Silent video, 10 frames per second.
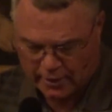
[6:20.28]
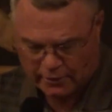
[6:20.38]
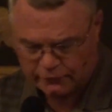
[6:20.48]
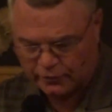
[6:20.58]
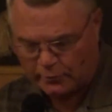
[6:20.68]

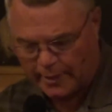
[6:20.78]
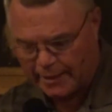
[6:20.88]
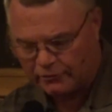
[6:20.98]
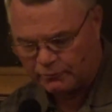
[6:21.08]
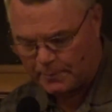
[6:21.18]
It was a
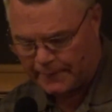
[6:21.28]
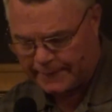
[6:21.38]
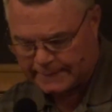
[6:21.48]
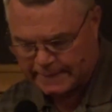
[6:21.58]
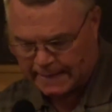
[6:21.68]
great
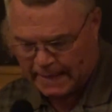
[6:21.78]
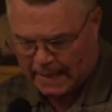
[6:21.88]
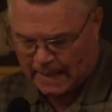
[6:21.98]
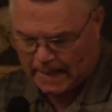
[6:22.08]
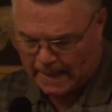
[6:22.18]
experience.
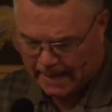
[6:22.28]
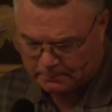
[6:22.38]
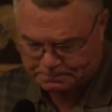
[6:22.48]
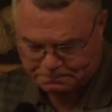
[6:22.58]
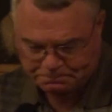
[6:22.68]

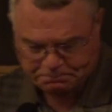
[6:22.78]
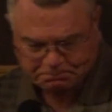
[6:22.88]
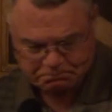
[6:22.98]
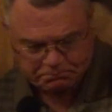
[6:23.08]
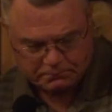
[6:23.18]

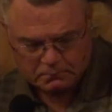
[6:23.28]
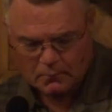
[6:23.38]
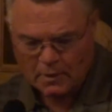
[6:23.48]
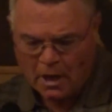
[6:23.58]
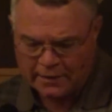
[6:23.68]

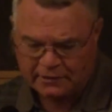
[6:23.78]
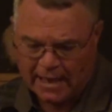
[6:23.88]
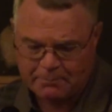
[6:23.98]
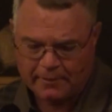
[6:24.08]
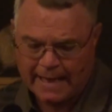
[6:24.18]
On
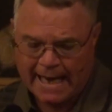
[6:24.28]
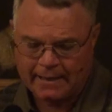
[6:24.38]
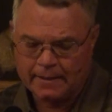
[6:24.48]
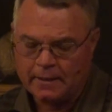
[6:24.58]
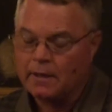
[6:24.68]
top of
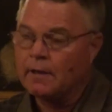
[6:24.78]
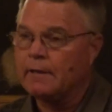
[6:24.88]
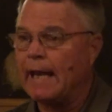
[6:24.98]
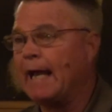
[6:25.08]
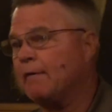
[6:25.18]
that,
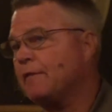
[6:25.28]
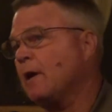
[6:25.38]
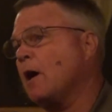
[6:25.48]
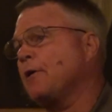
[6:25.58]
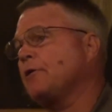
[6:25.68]
to have the
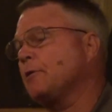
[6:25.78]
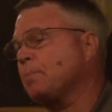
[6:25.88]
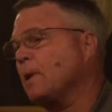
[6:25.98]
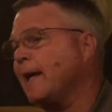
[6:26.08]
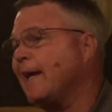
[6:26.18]
honor to
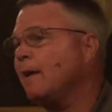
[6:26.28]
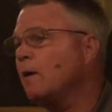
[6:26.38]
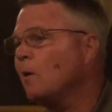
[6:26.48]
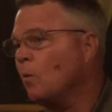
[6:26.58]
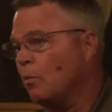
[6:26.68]

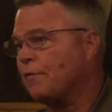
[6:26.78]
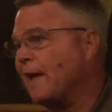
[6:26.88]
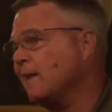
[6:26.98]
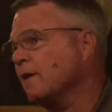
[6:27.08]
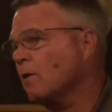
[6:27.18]
play with
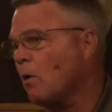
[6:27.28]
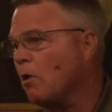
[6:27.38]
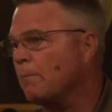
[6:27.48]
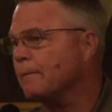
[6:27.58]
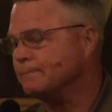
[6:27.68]
that
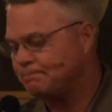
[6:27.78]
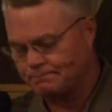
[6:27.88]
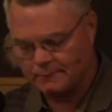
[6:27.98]
little